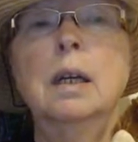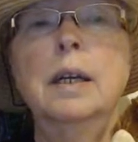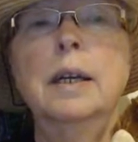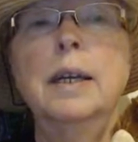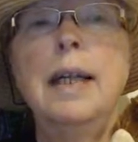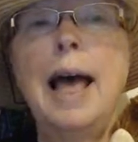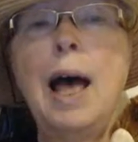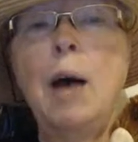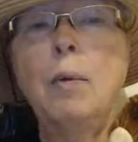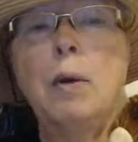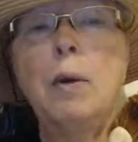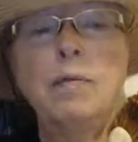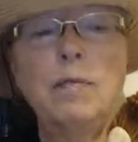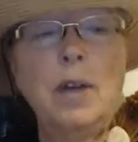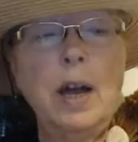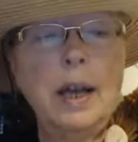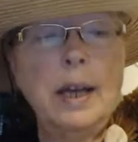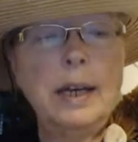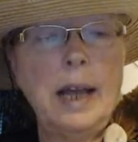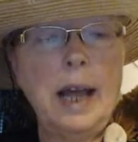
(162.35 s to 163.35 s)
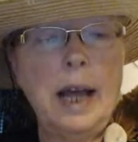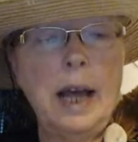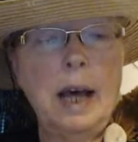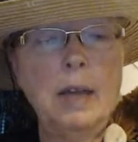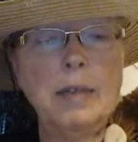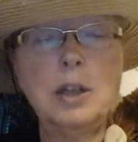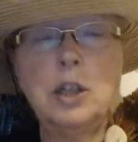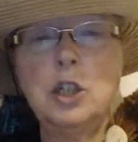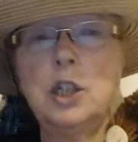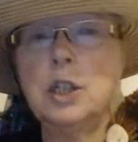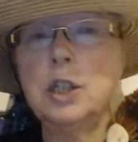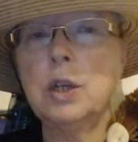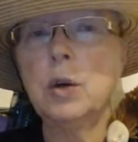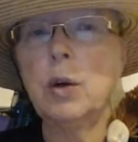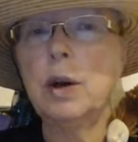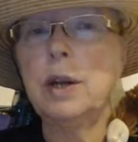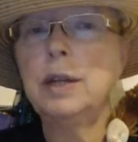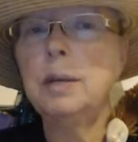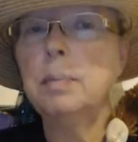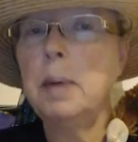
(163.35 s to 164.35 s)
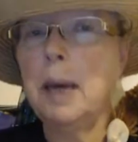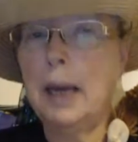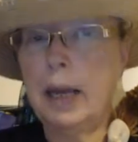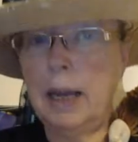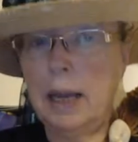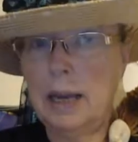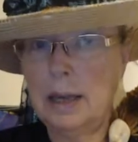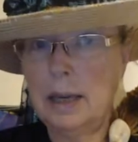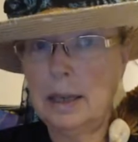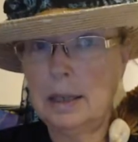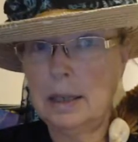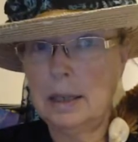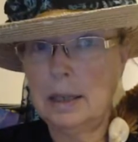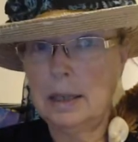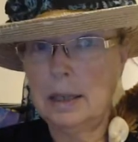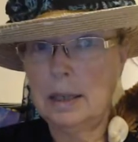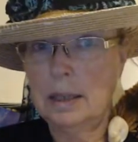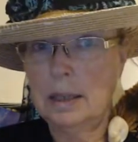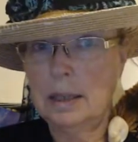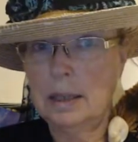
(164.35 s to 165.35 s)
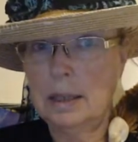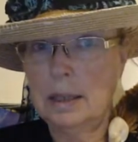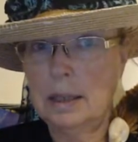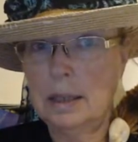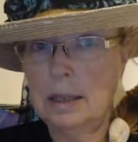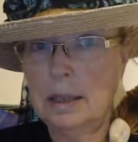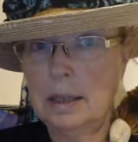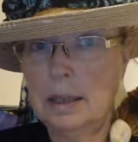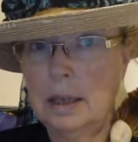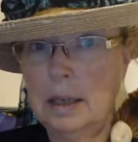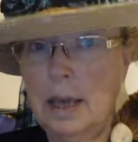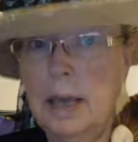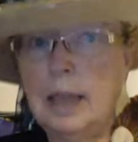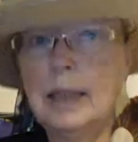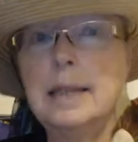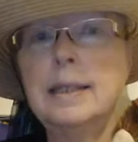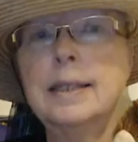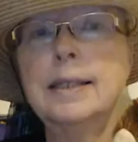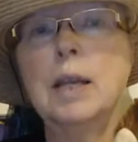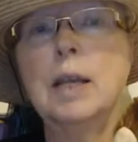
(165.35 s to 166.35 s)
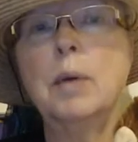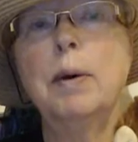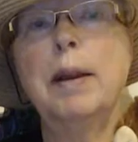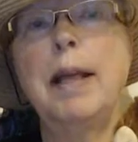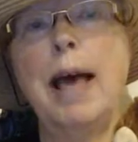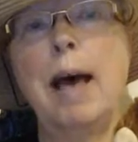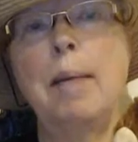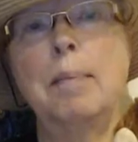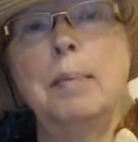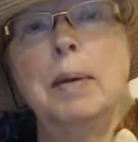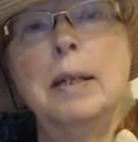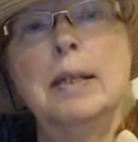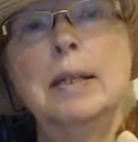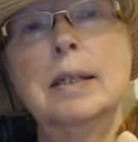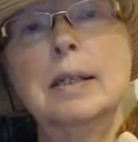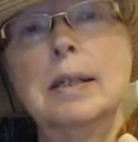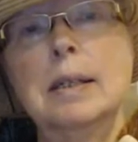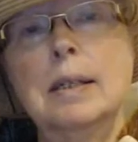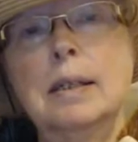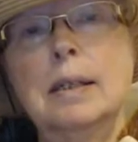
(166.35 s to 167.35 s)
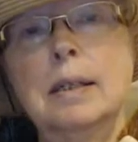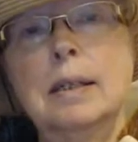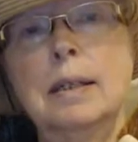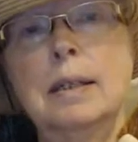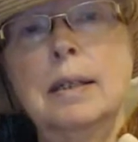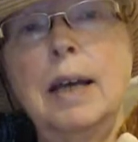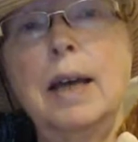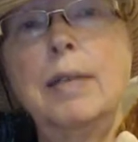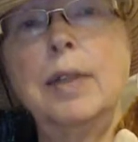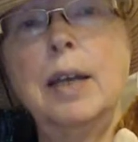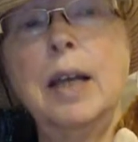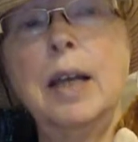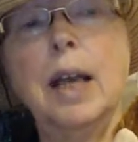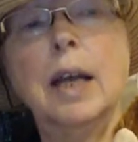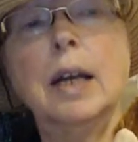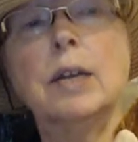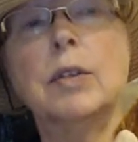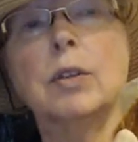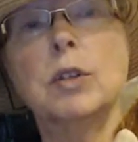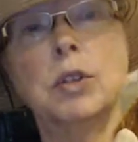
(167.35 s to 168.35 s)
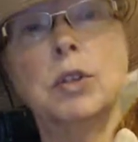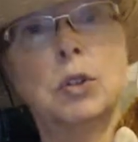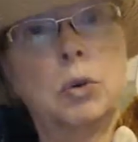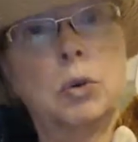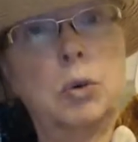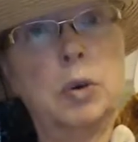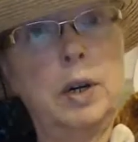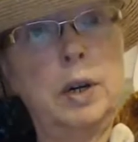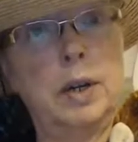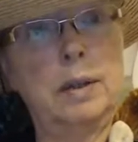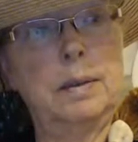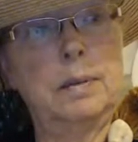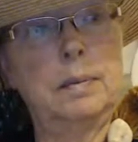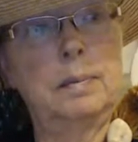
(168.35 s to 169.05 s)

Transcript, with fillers: Now we find out that she's going to paint. And let's see what happens at the end of the story.